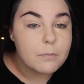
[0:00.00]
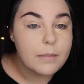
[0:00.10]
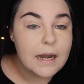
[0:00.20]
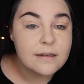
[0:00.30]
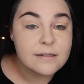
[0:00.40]

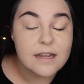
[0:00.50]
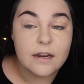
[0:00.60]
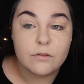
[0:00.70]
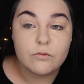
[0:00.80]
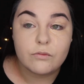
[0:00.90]
Blends
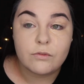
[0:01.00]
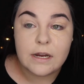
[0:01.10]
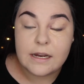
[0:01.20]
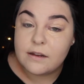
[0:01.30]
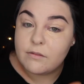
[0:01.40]
in
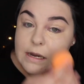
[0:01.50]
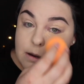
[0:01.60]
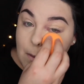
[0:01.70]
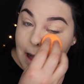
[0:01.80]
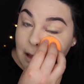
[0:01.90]
really,
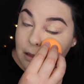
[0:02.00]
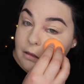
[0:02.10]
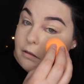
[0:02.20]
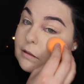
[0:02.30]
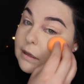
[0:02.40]
really well,
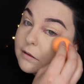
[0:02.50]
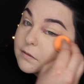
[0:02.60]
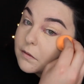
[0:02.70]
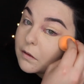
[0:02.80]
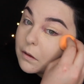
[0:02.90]
these
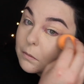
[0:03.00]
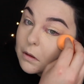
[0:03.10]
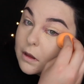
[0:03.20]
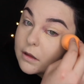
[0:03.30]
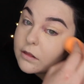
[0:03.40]
two,
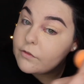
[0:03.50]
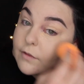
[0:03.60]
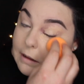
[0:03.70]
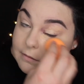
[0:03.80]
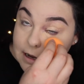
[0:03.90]
the
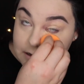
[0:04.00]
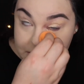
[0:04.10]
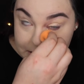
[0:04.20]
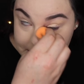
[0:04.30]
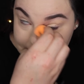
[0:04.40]

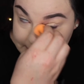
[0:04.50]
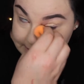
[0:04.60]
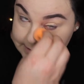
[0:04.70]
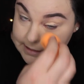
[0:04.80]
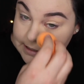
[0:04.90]
foundation and the
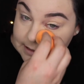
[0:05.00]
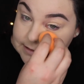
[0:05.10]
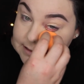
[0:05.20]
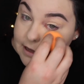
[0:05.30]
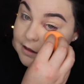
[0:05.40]
concealer
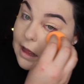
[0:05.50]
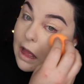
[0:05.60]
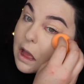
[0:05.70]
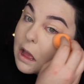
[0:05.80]
together.